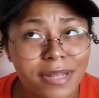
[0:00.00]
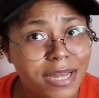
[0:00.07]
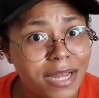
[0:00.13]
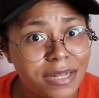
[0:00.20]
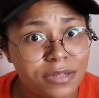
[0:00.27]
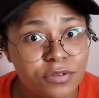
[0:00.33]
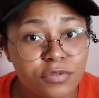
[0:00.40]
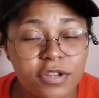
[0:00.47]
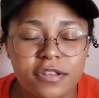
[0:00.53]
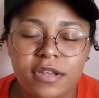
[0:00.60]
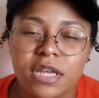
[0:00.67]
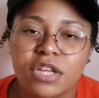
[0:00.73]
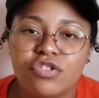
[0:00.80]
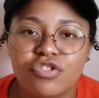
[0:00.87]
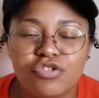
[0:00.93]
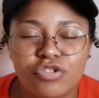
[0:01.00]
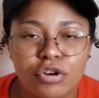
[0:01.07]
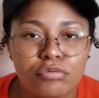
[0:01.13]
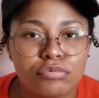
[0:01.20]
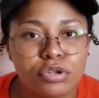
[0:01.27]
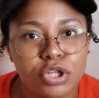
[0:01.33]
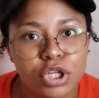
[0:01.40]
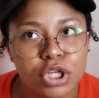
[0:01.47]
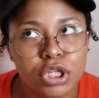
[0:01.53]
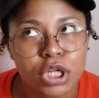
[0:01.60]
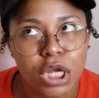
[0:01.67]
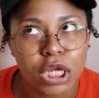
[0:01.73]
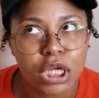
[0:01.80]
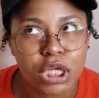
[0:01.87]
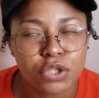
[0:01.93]
I do? Cause it just don't look
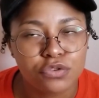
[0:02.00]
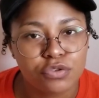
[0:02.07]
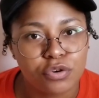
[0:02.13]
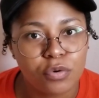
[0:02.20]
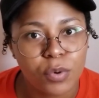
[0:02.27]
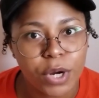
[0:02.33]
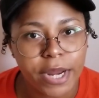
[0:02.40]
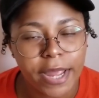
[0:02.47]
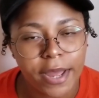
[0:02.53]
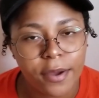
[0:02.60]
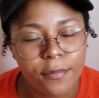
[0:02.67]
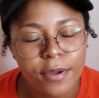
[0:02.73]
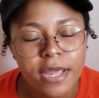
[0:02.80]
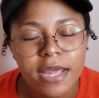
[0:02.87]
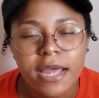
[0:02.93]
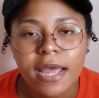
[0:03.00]
like it's gonna work out.